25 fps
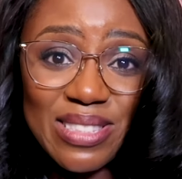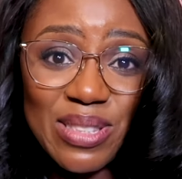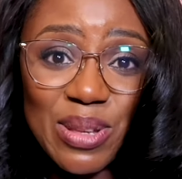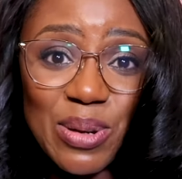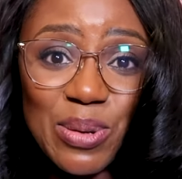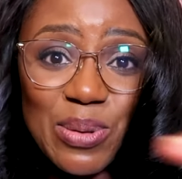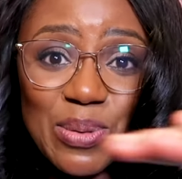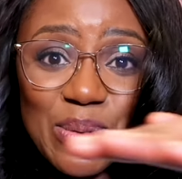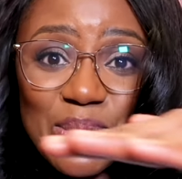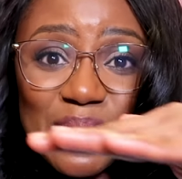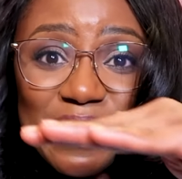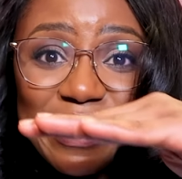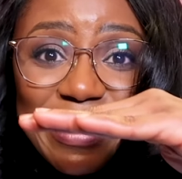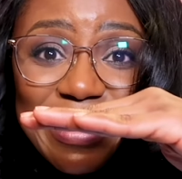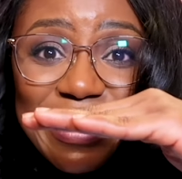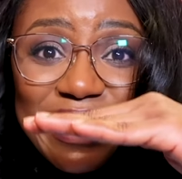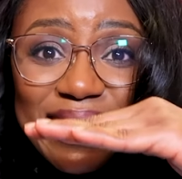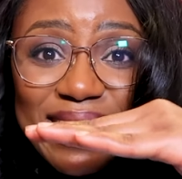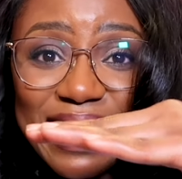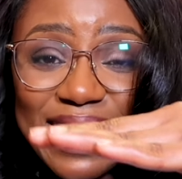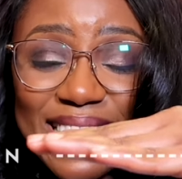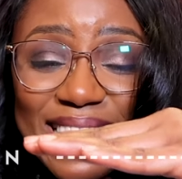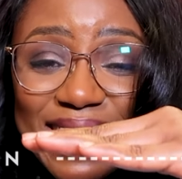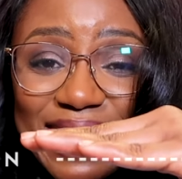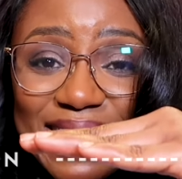So
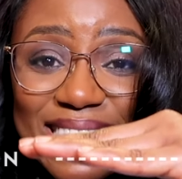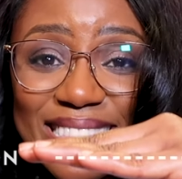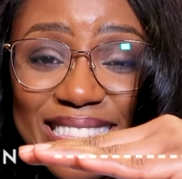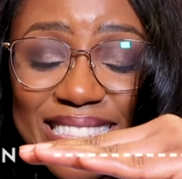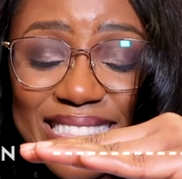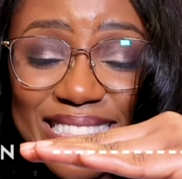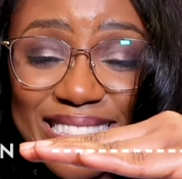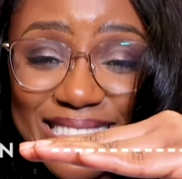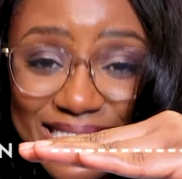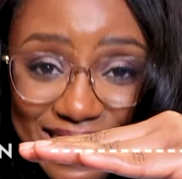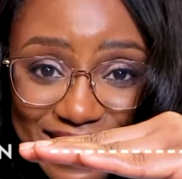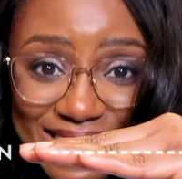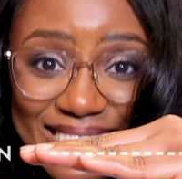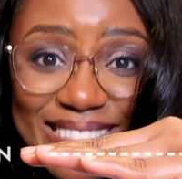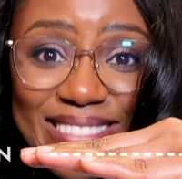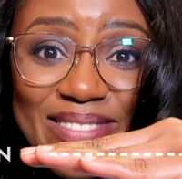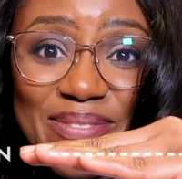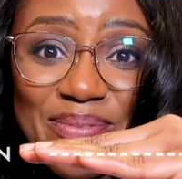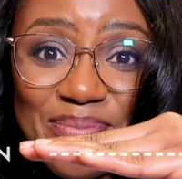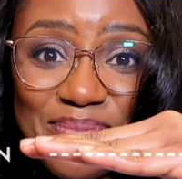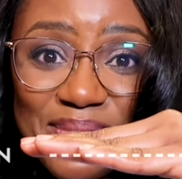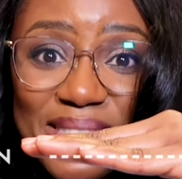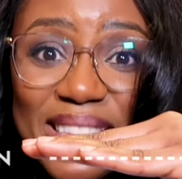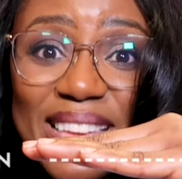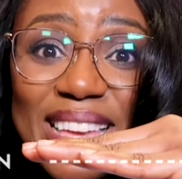this
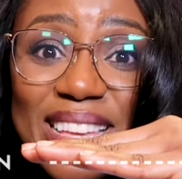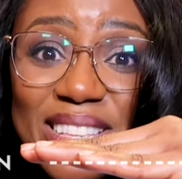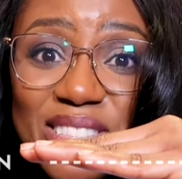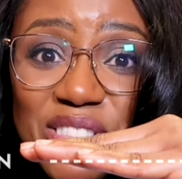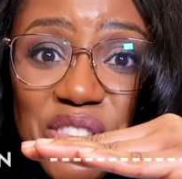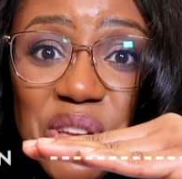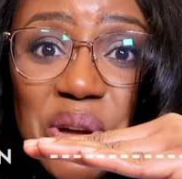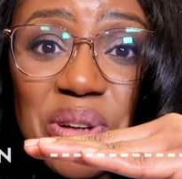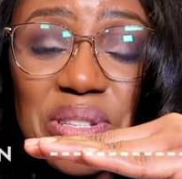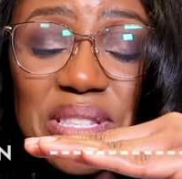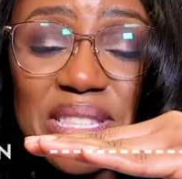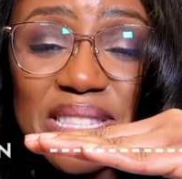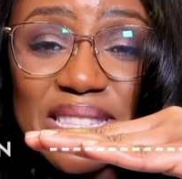is your